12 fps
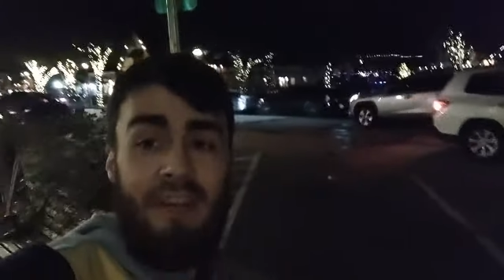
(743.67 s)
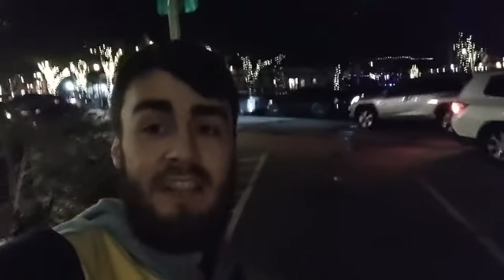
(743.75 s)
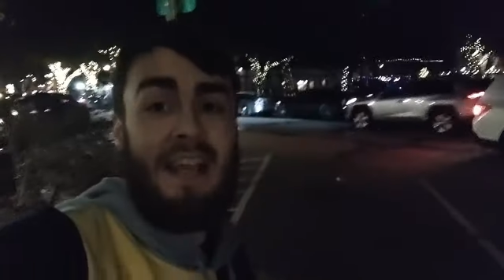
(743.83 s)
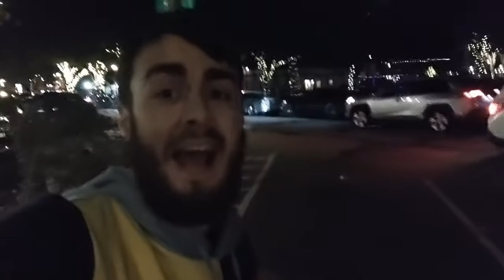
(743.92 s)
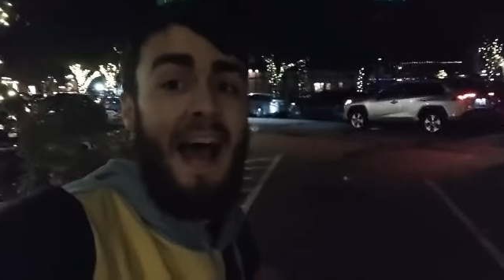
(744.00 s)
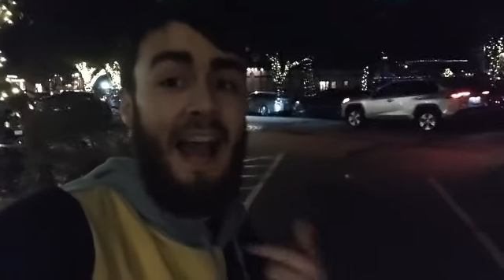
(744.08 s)
of
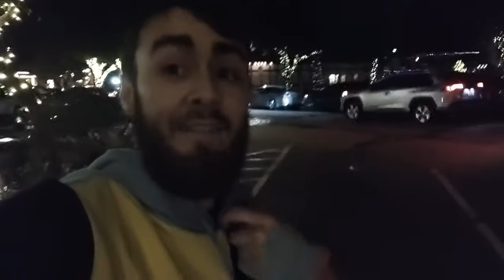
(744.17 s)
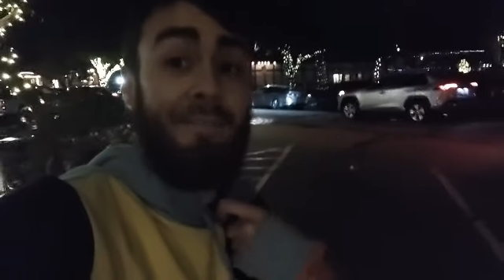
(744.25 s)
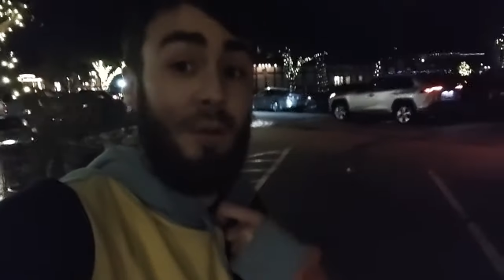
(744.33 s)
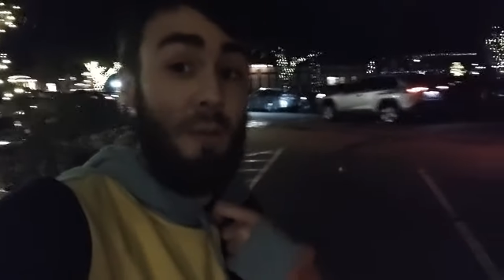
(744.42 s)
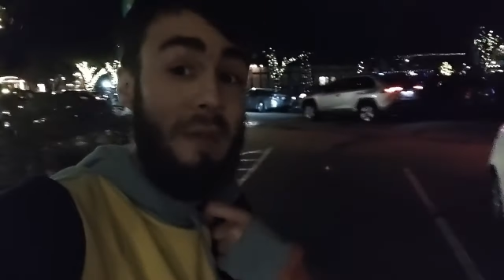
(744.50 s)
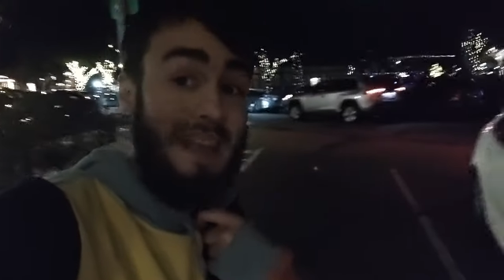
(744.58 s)
its kind
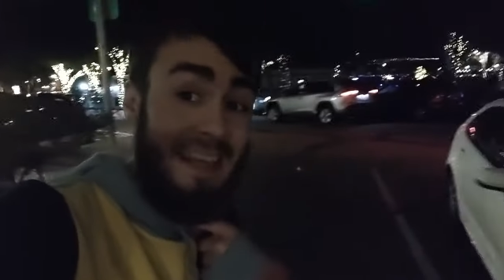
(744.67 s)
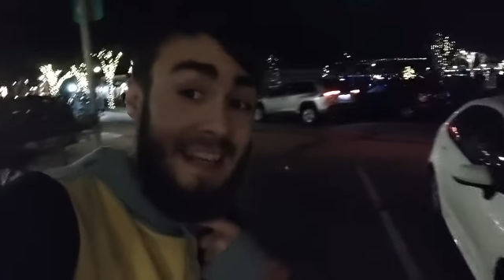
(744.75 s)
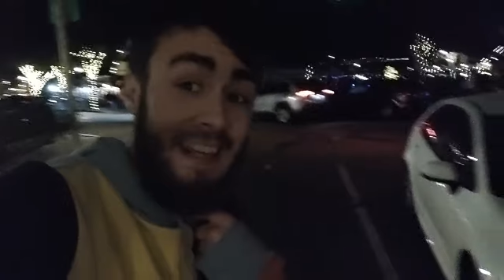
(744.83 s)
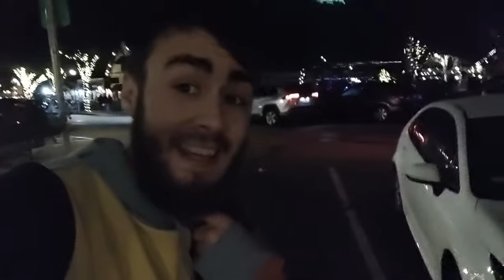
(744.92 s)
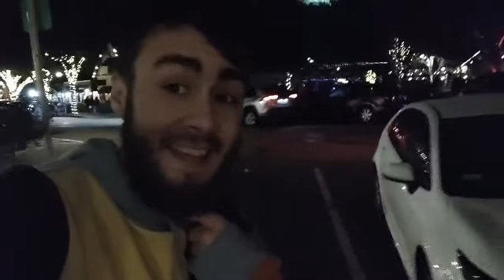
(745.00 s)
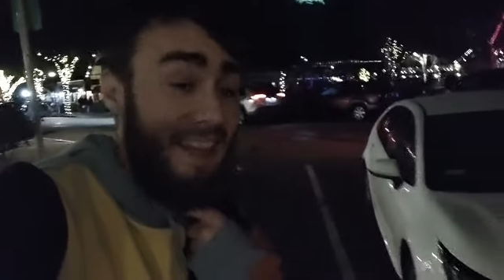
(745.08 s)
for
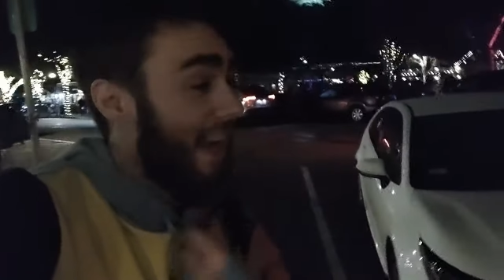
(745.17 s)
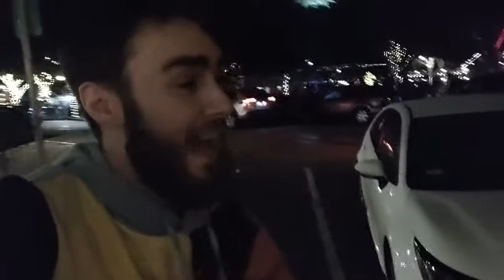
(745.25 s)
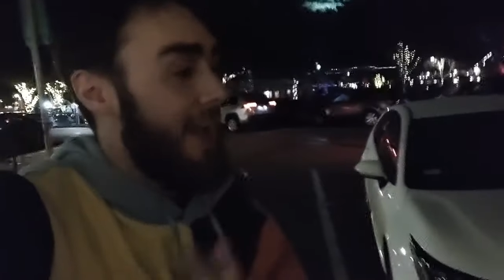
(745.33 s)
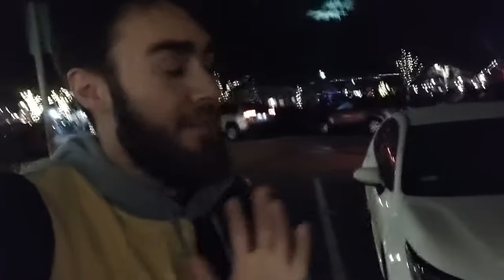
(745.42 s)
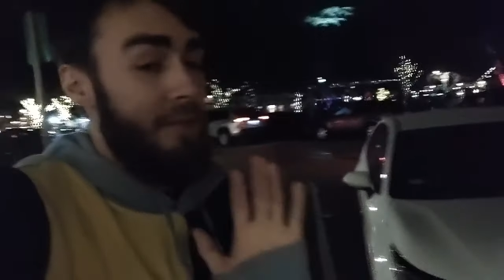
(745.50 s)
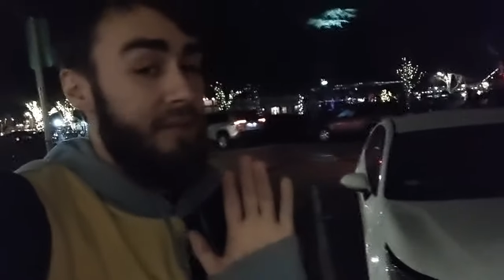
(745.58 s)
me that
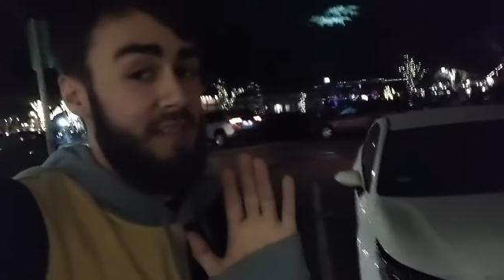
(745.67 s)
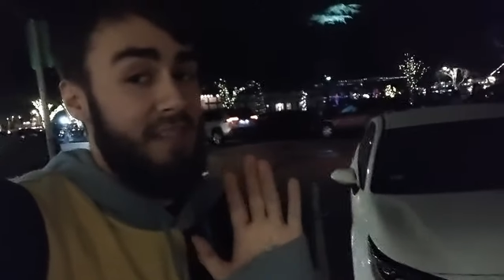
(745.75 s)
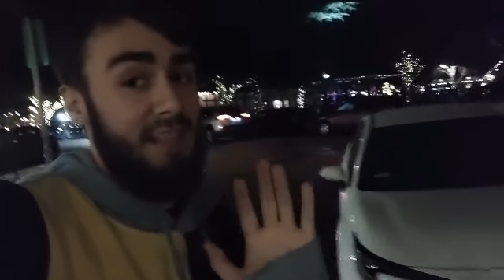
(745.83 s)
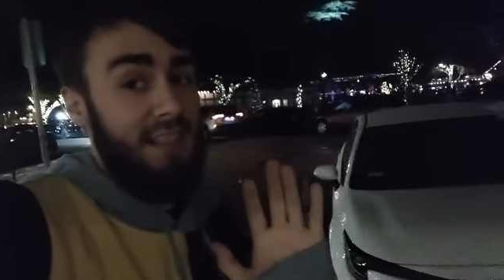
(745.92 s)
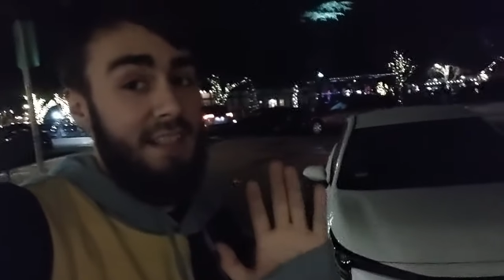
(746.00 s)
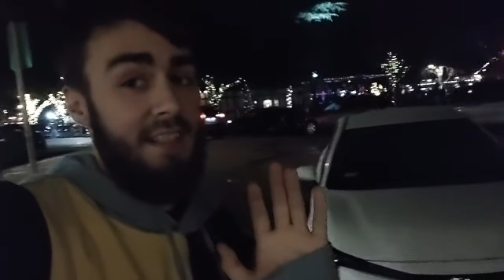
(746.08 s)
I've ever
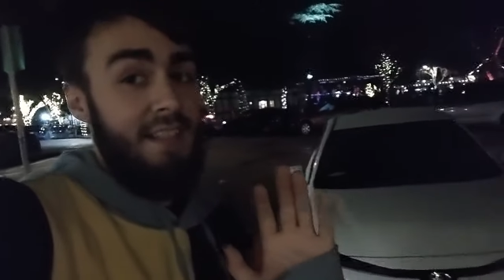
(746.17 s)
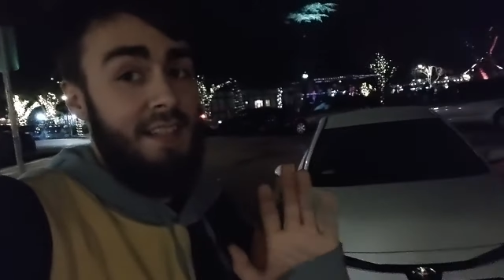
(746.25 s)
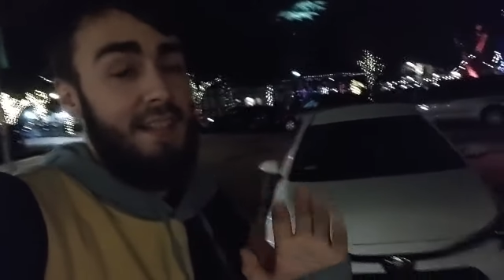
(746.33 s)
seen.